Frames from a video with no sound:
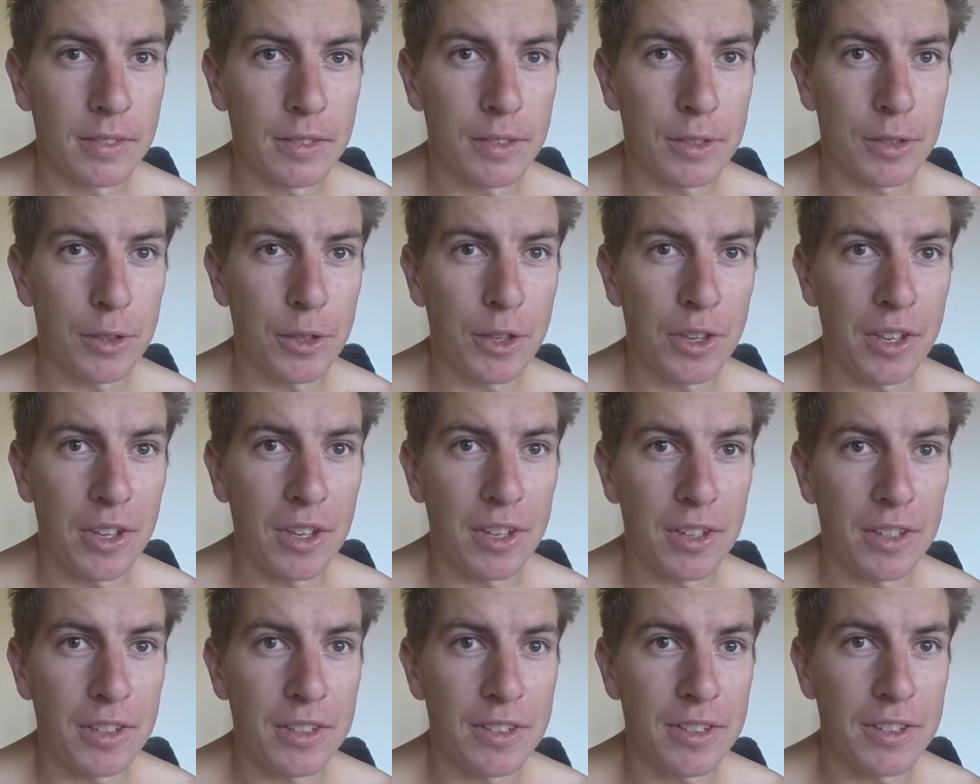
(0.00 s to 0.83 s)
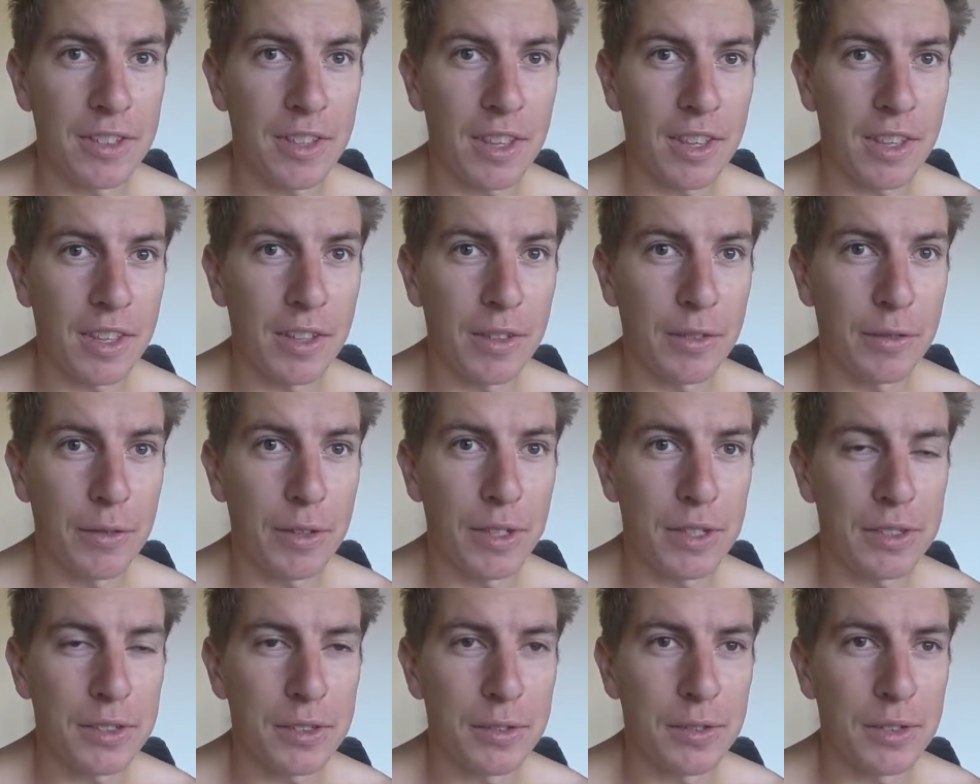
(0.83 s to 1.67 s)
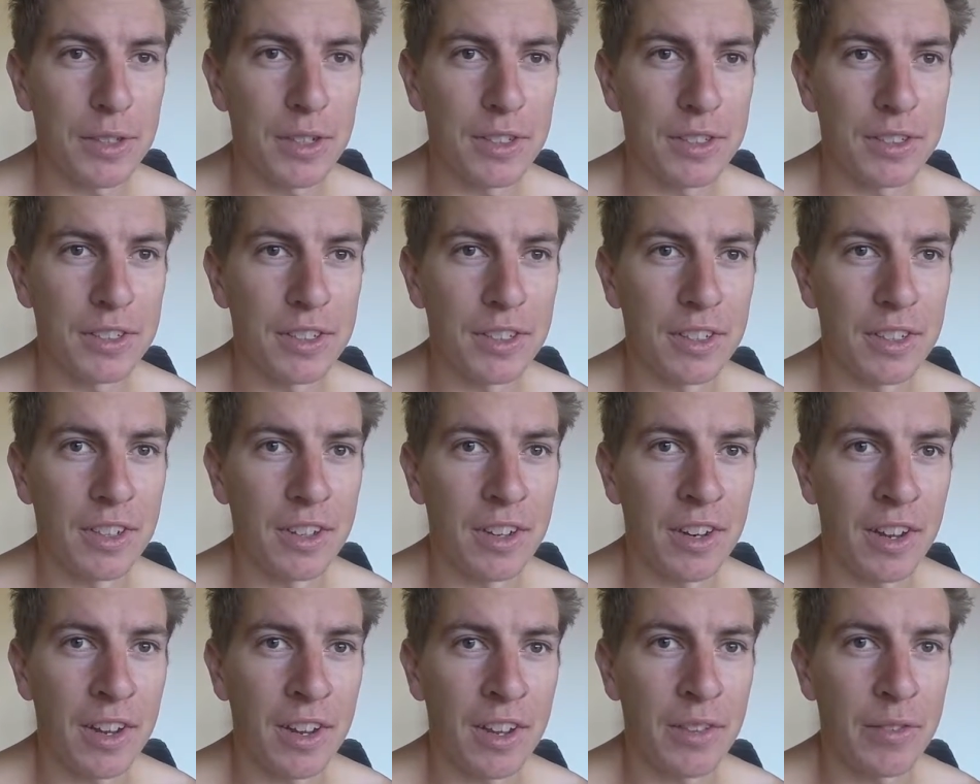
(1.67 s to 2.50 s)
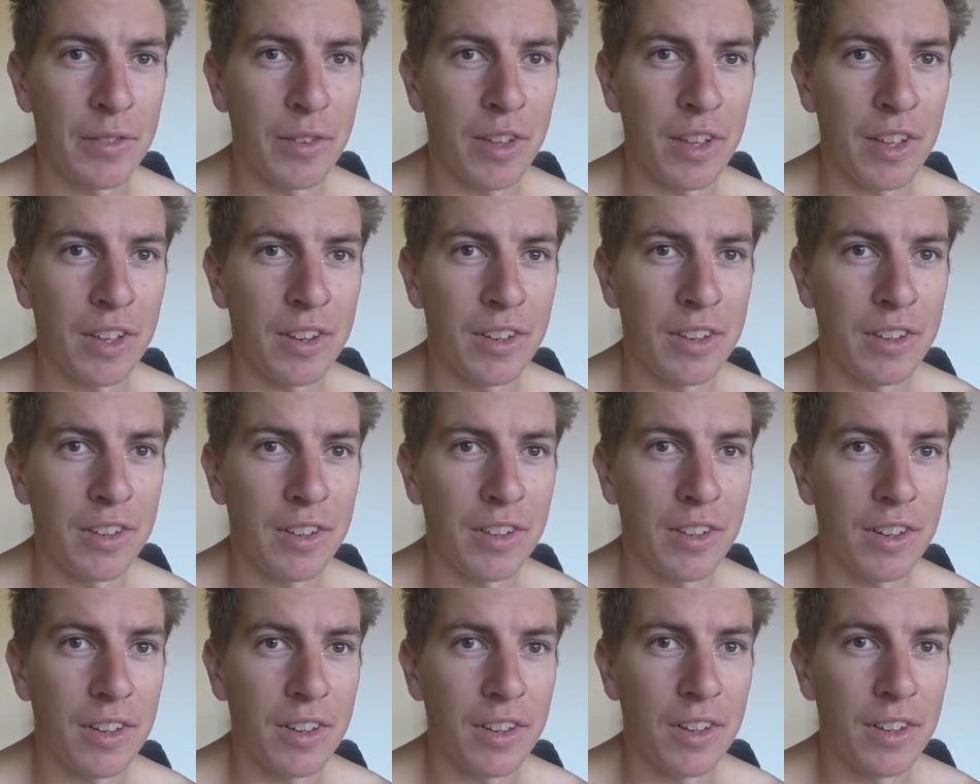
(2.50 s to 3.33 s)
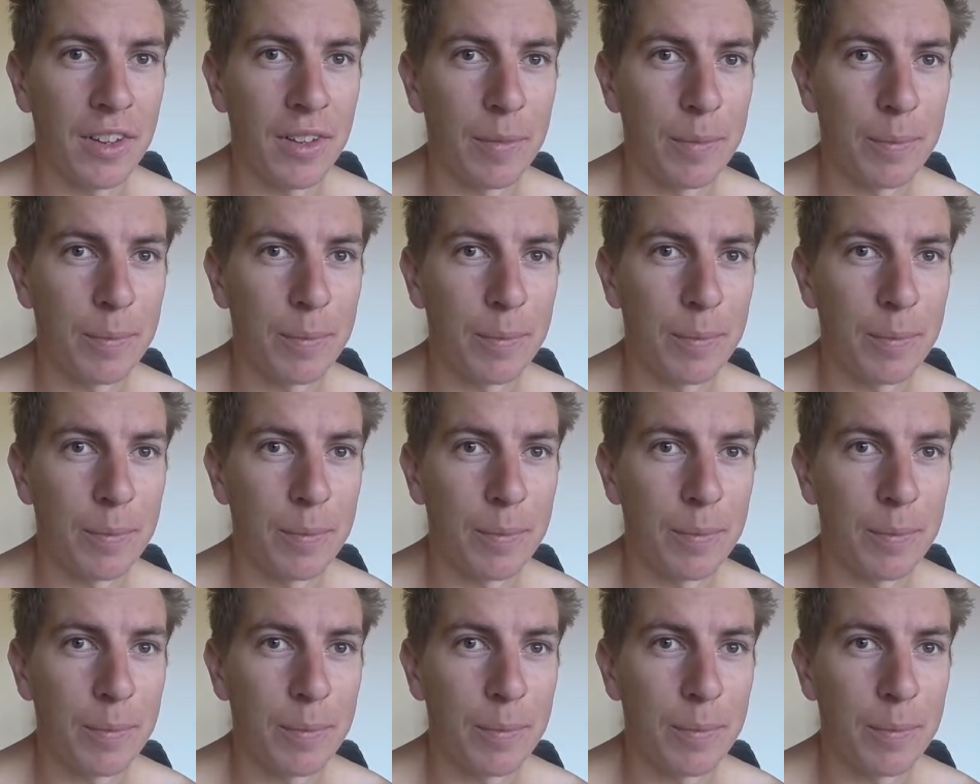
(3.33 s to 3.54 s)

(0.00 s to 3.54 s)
So yeah, it's the festive season and I have had